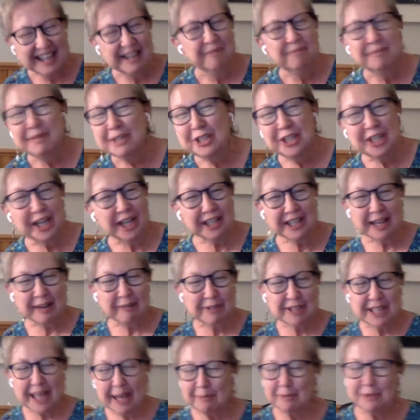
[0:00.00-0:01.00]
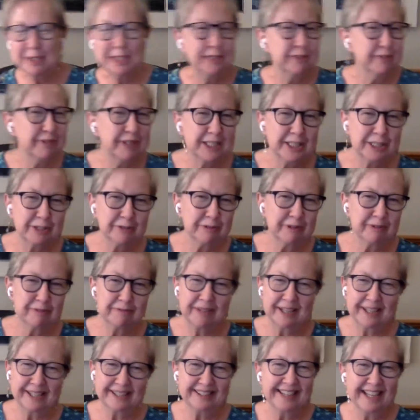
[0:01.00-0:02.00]
Michelle, that was absolutely
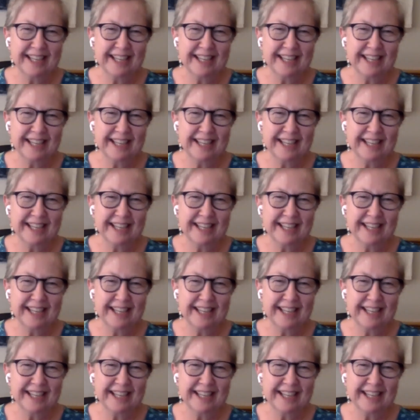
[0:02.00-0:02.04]
terrific.